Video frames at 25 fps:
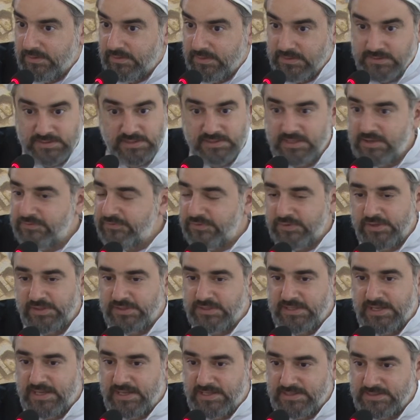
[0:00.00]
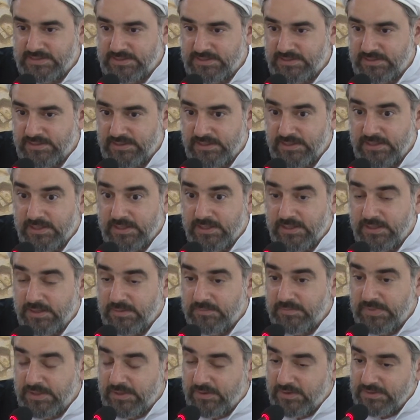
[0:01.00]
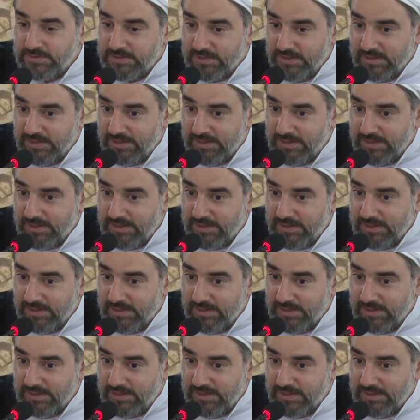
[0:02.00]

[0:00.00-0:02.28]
It's a definite yes, because